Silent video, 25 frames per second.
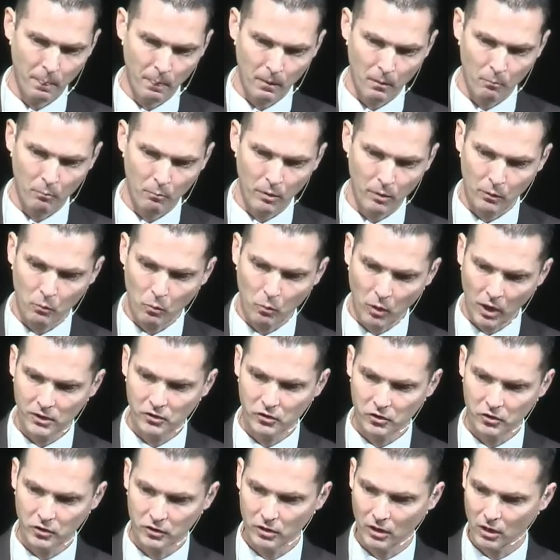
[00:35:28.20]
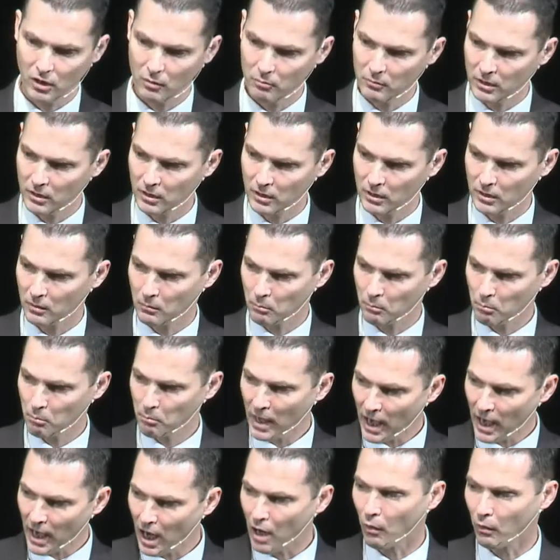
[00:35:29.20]
But he wants to come in
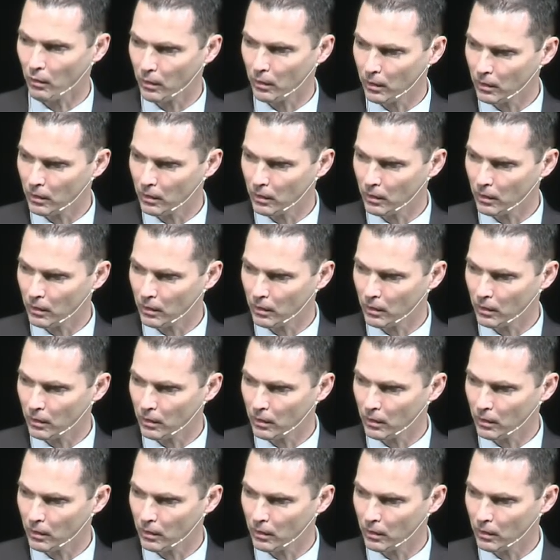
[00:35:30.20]
power.